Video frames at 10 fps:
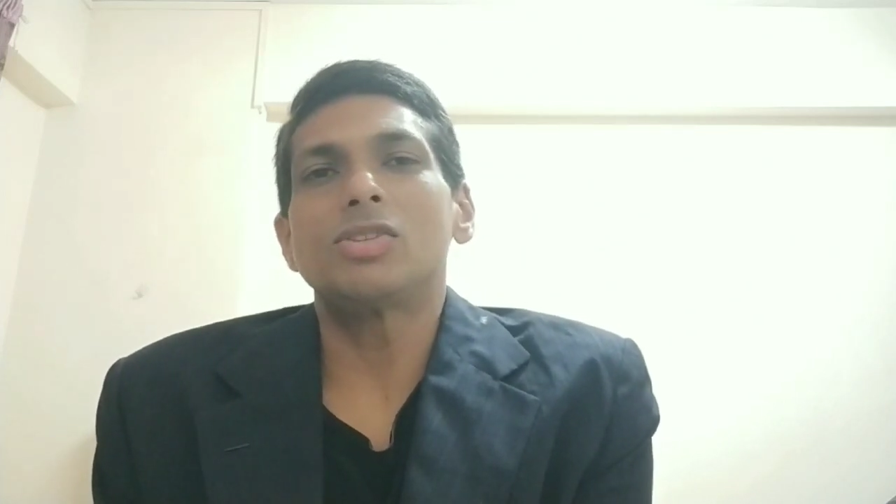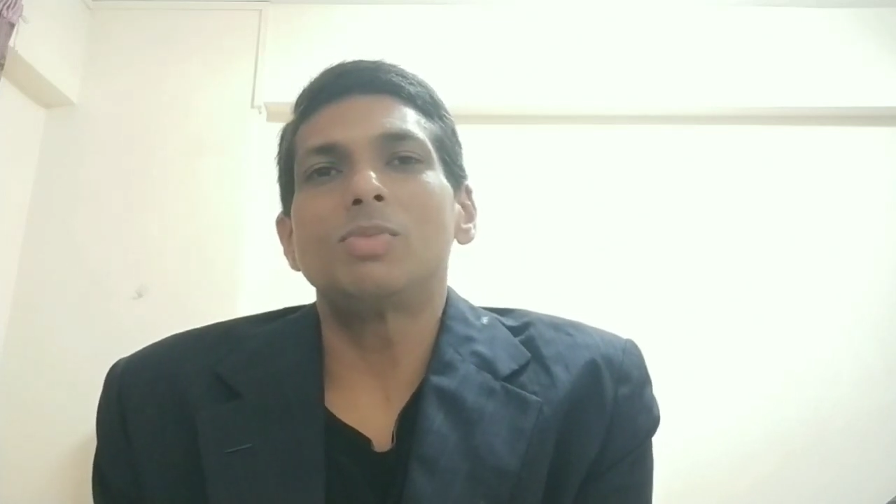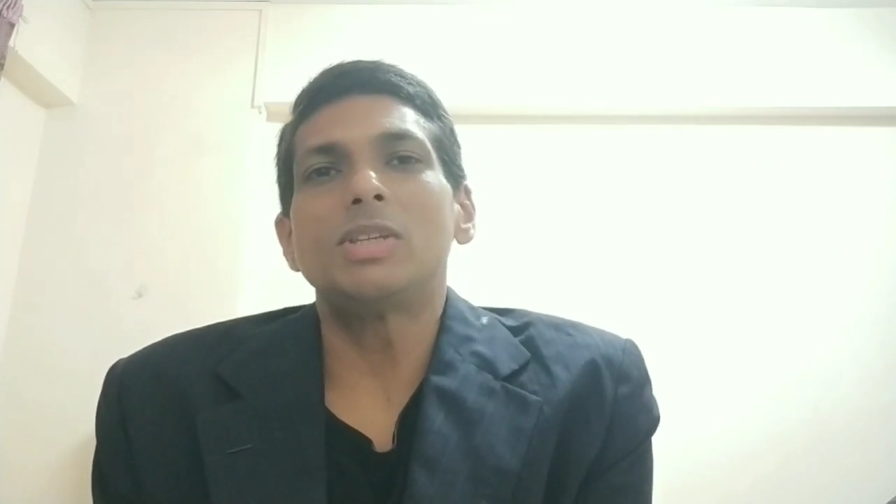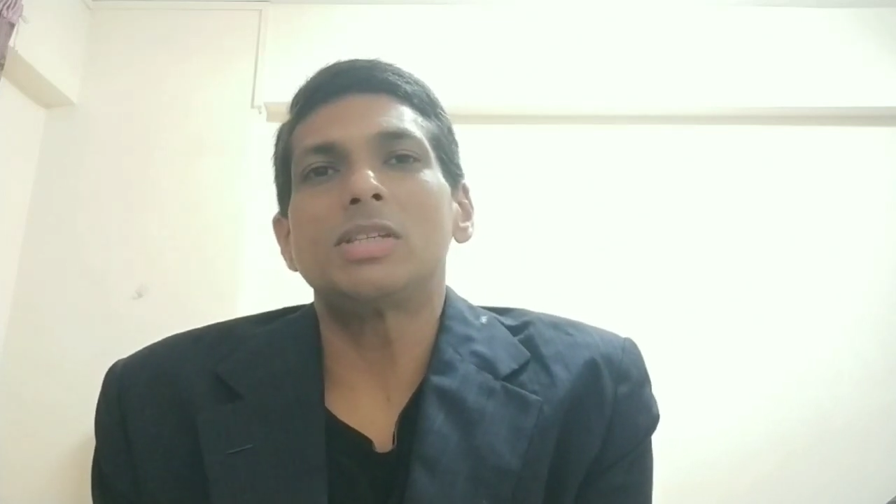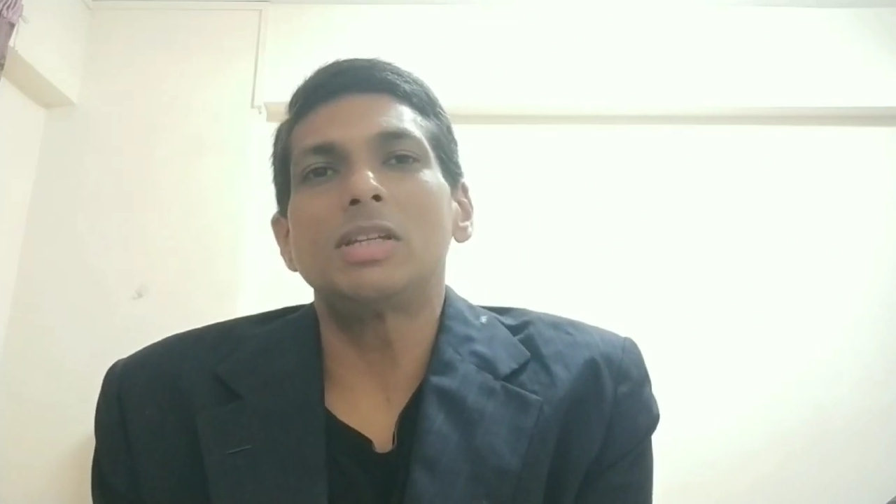to
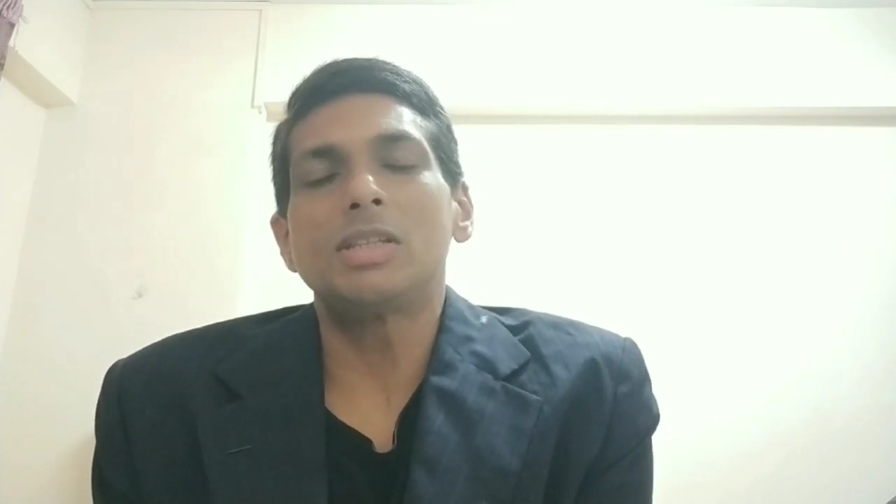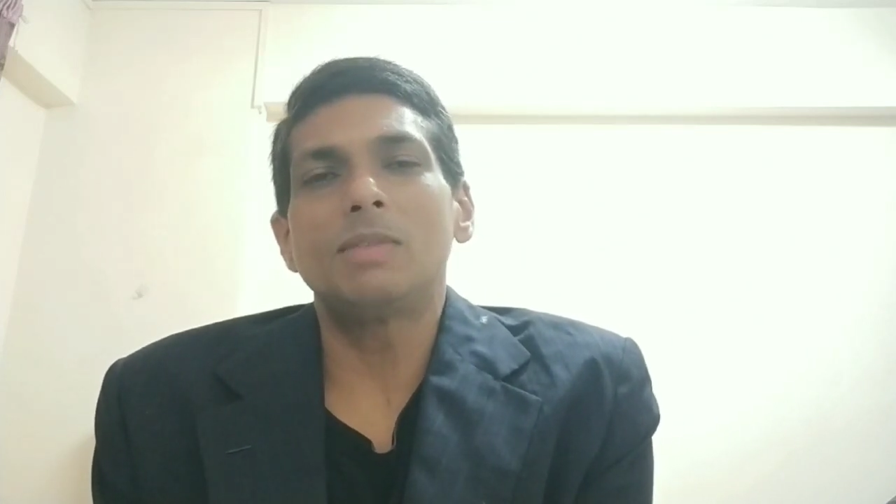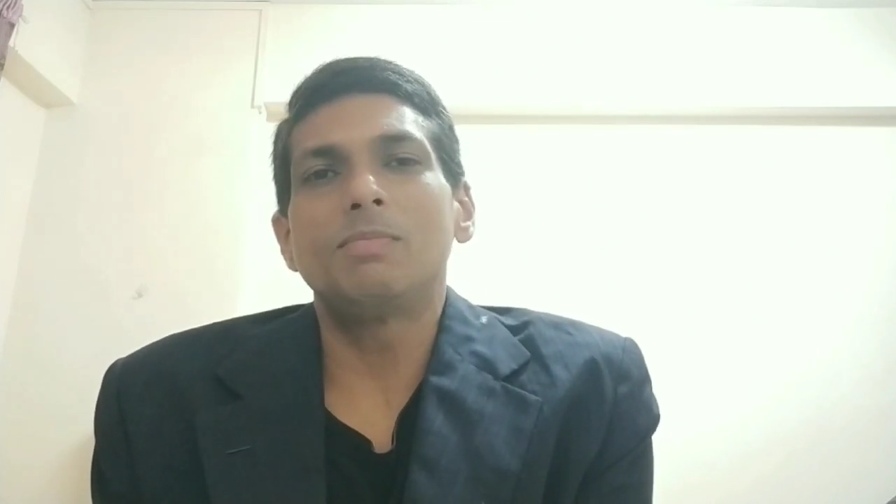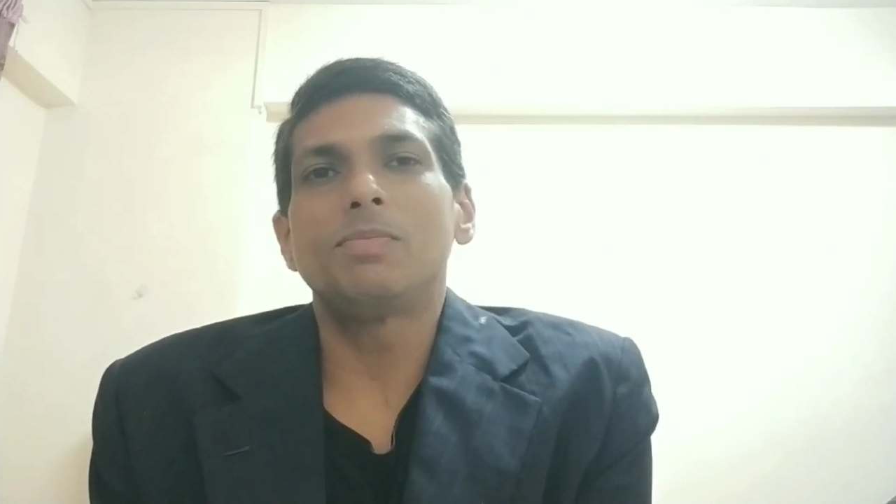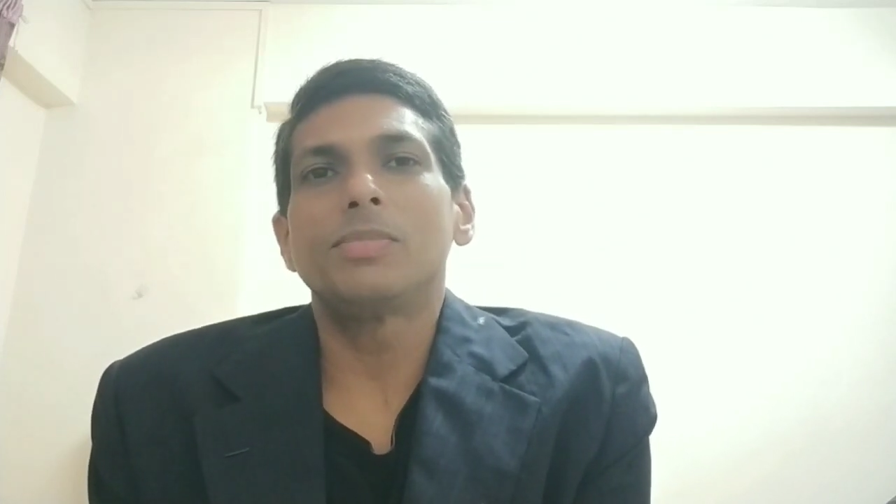be seated,